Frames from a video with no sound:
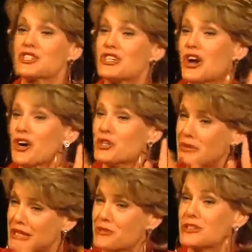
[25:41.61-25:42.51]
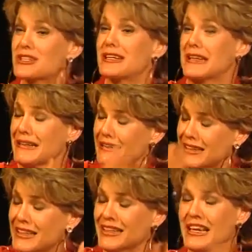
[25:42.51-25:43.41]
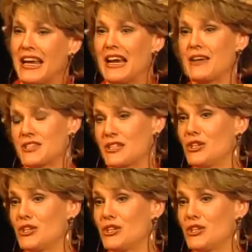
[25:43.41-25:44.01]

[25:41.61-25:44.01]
said, "Gee, are you interested in?" And I've said,